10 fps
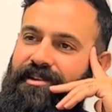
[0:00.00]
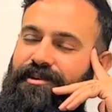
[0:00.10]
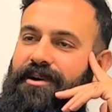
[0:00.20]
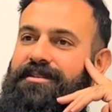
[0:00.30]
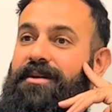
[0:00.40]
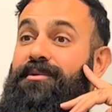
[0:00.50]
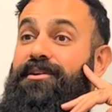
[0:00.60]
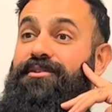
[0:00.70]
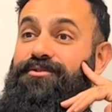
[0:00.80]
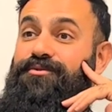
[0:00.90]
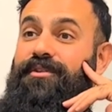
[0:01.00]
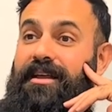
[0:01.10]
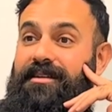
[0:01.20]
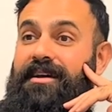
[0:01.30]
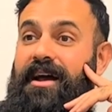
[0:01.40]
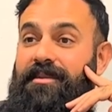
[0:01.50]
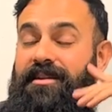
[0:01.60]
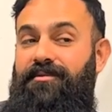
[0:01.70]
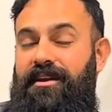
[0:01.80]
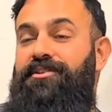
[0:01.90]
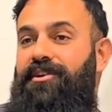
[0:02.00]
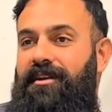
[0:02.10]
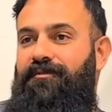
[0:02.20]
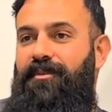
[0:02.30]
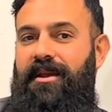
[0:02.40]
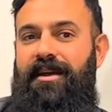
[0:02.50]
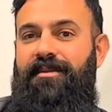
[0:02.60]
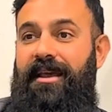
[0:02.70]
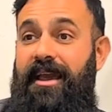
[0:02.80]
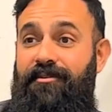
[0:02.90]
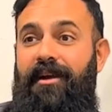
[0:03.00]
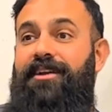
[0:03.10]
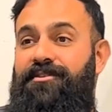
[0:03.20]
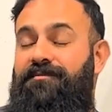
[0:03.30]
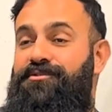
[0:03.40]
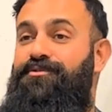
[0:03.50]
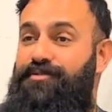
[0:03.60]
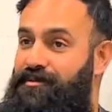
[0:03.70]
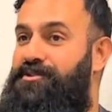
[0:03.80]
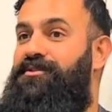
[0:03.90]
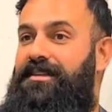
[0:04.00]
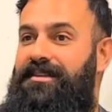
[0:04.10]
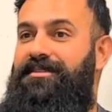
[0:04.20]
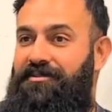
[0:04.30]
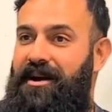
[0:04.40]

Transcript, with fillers: the ones that were in school at the time and they were interning for me. like, hey, graduating from school, you want to join this new